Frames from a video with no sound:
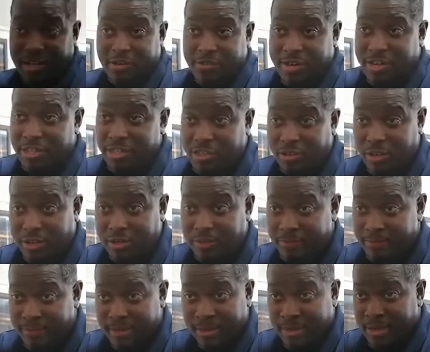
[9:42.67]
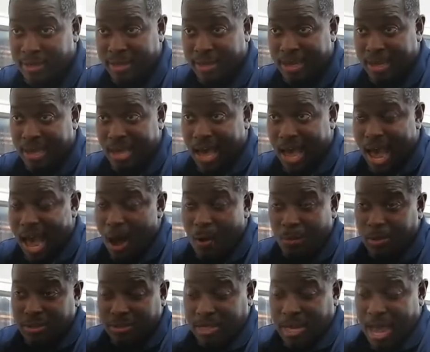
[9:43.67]
green joint, I
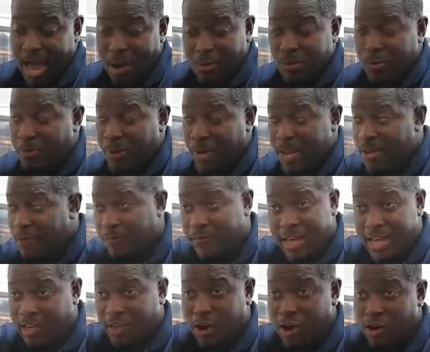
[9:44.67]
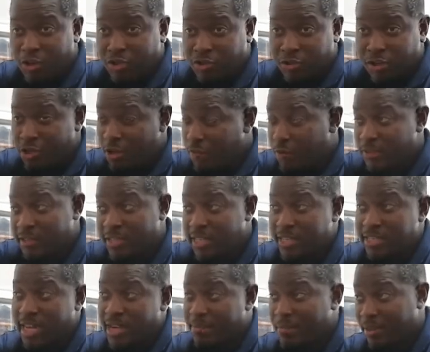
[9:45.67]
was paying for that car straight off of
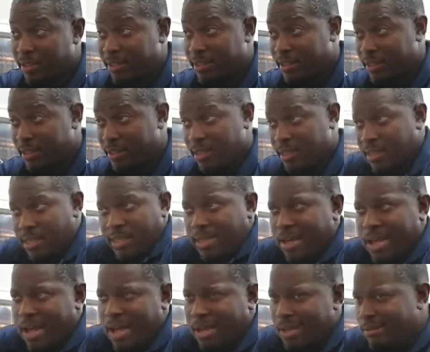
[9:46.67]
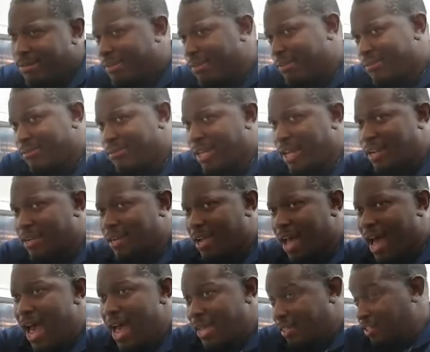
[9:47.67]
DJ money. Right. Like,
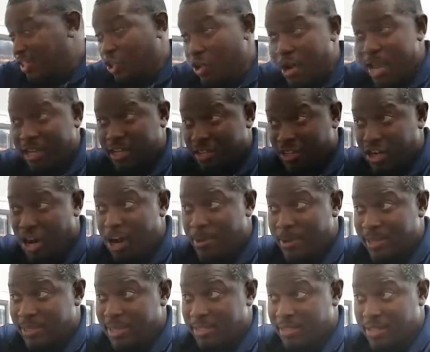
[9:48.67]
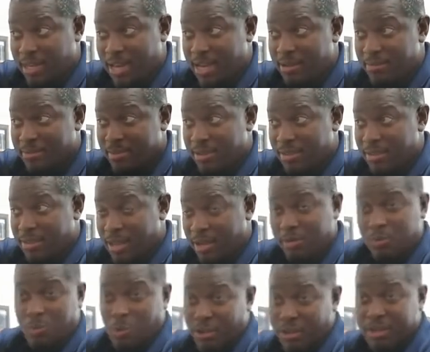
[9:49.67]
I still had a job at that time. Right. I
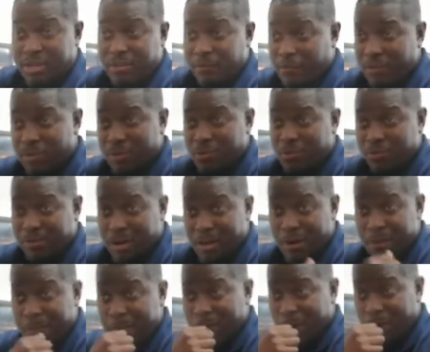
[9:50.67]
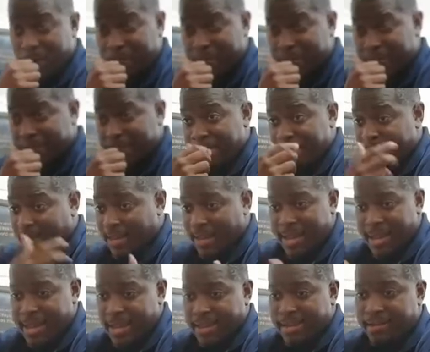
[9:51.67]
was working in the physical therapy office,
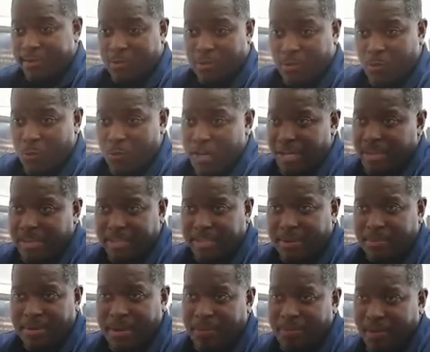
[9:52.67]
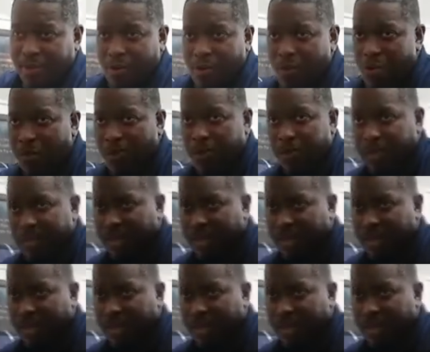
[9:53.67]
and on the weekends I'm coming home